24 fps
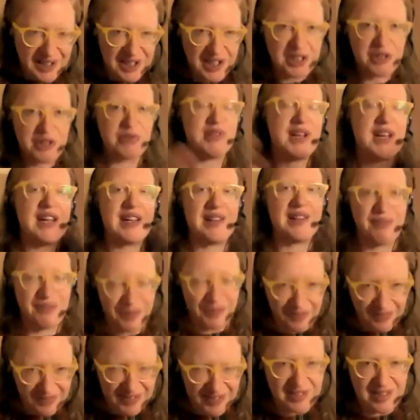creative
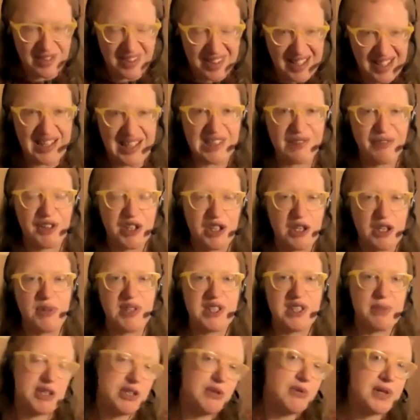things for humans
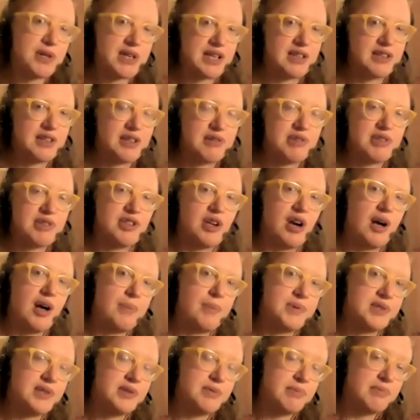to be doing in those
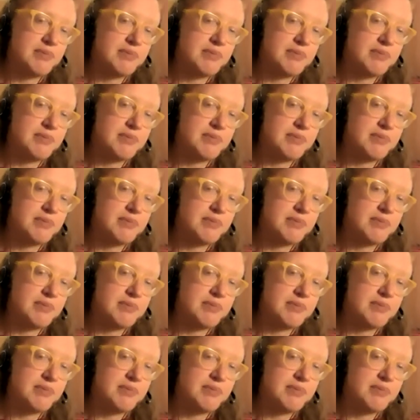jobs.